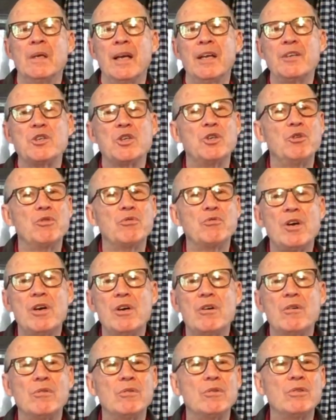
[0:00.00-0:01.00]
and
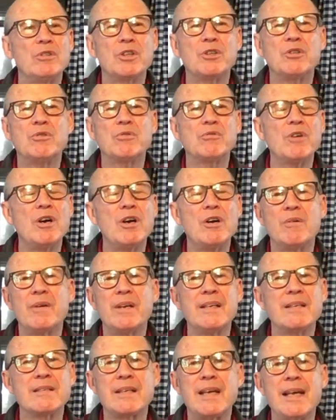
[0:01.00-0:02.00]
to grow
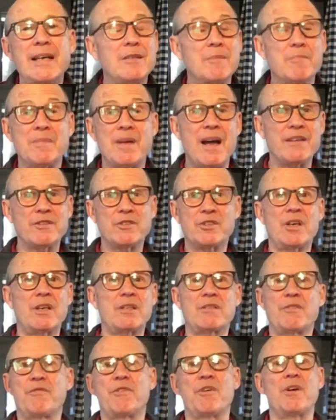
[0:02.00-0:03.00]
His kingdom, not
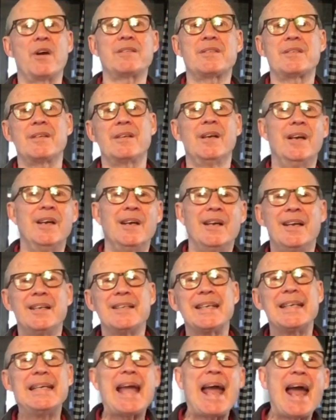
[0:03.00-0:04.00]
just for us
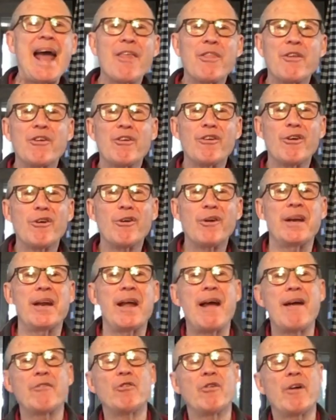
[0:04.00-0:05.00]
to gather and
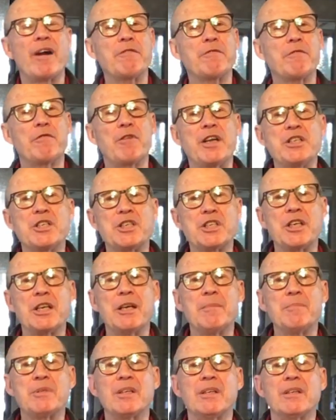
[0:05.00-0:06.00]
have great
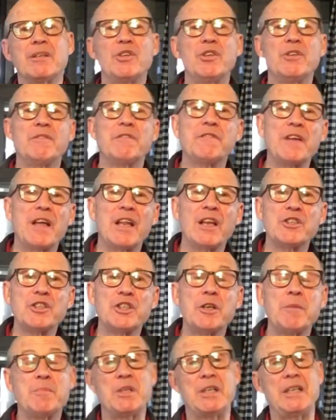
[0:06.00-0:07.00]
friendships and good
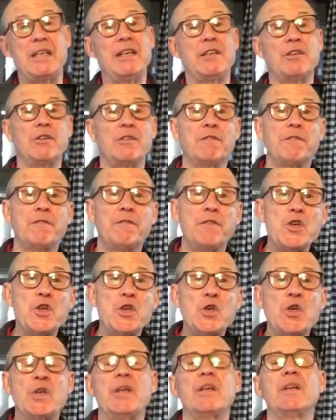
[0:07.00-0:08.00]
fellowships and eat good
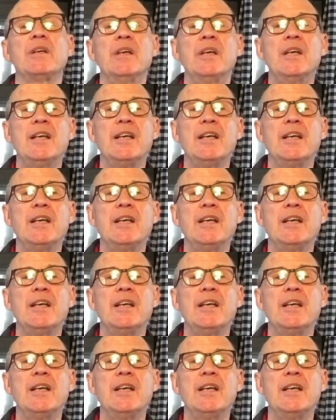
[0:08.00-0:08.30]
food and